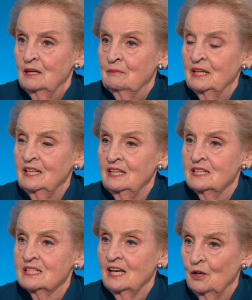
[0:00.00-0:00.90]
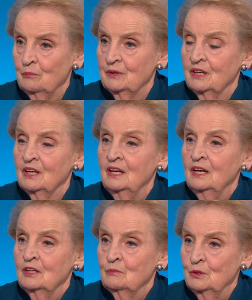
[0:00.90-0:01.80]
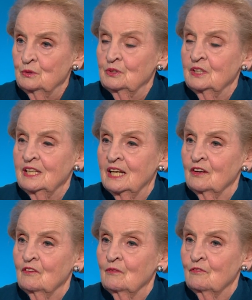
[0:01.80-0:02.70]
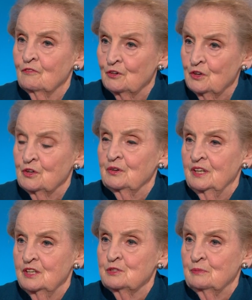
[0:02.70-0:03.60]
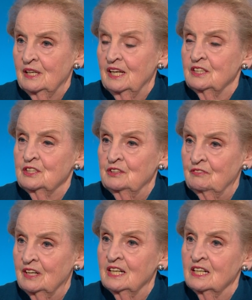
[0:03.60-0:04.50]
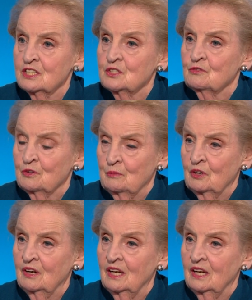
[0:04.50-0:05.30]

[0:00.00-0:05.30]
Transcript: But he is helping Putin get further in his plan to divide us from our